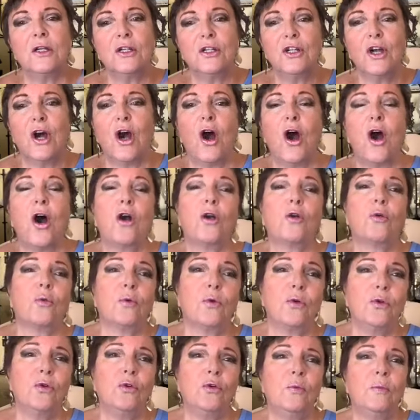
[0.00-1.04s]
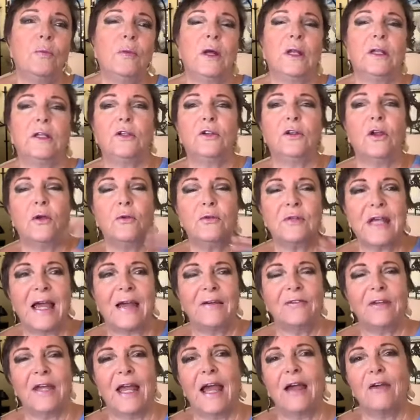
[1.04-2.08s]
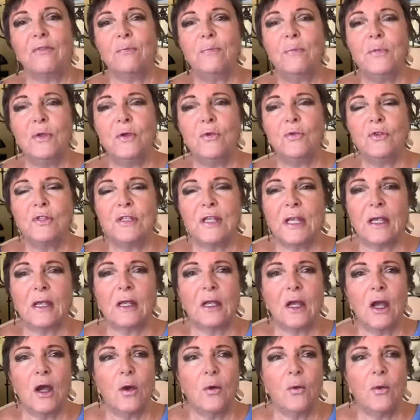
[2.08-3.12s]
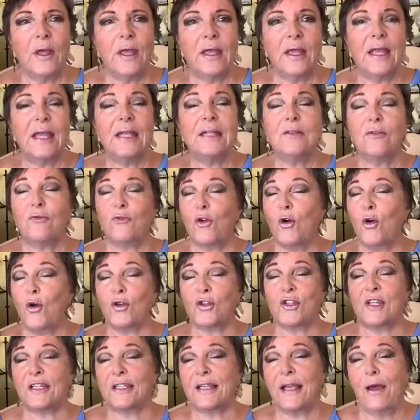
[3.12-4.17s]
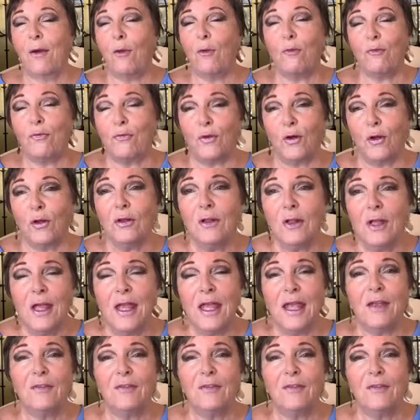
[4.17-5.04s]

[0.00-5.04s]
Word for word: dark room and you don't have to have music going it of course it's helpful